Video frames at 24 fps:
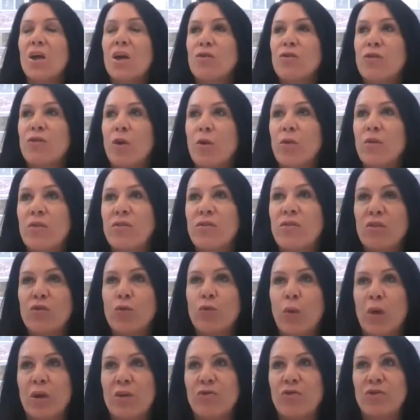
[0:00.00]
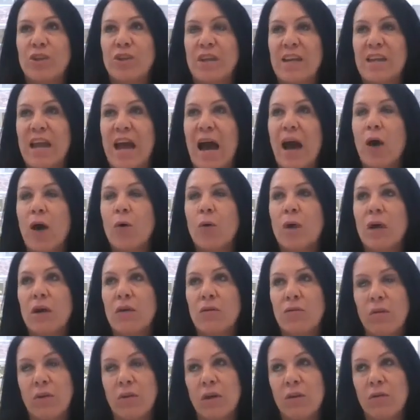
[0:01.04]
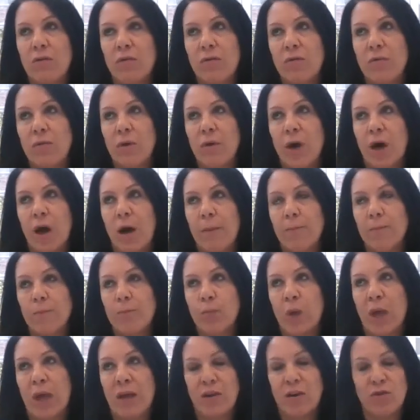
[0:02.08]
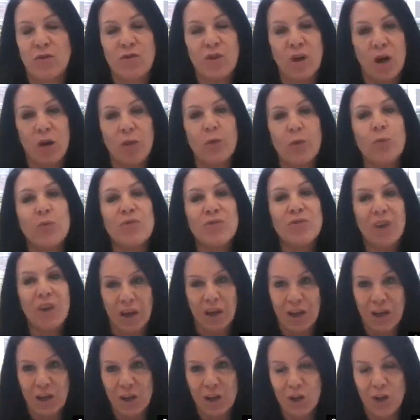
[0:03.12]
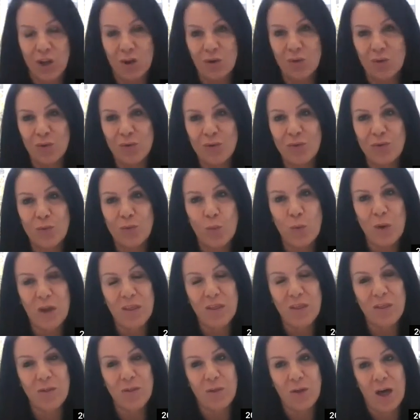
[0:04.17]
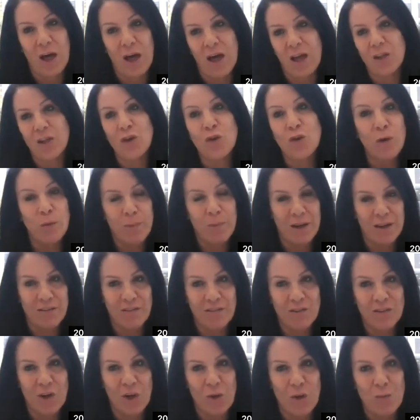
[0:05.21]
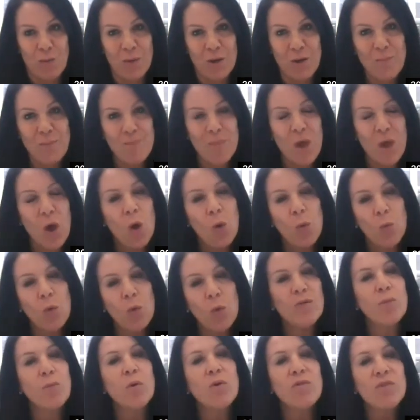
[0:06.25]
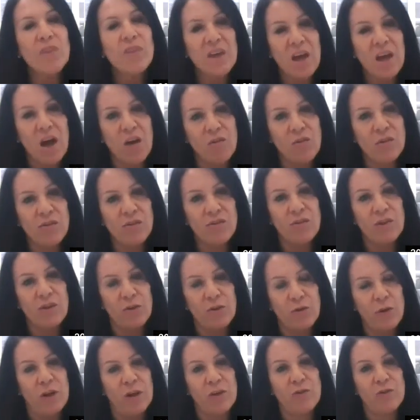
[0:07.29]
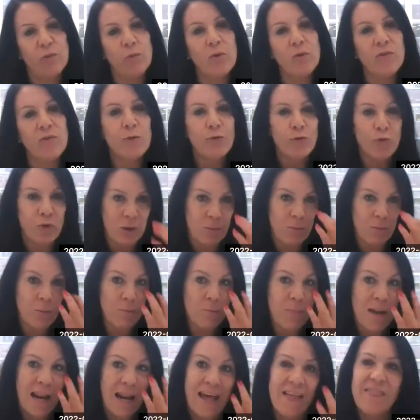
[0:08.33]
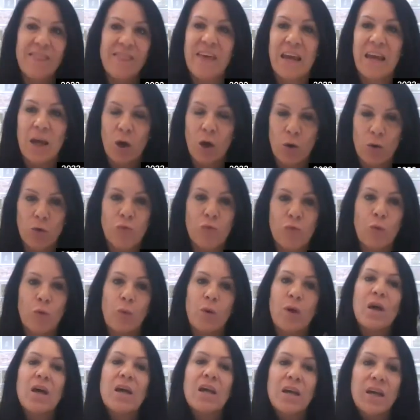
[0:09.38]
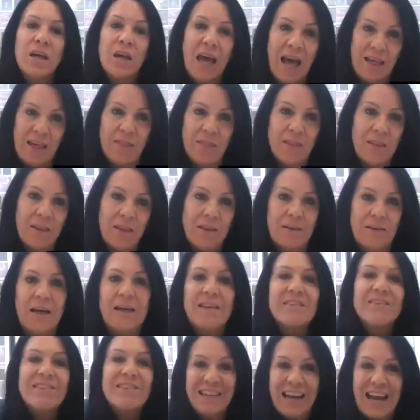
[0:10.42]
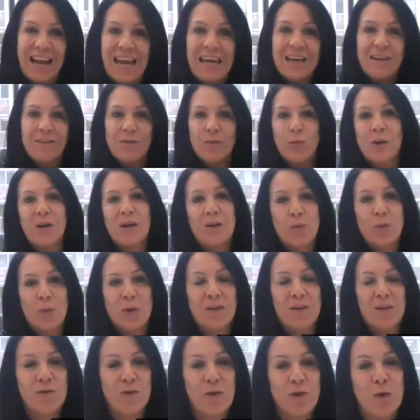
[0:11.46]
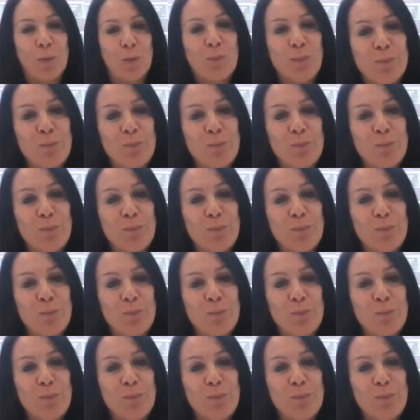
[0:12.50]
So the situation now, if we had a child that was diagnosed with neuroblastoma, what's the current situation? What's the treatment plan that they go through today in 2022?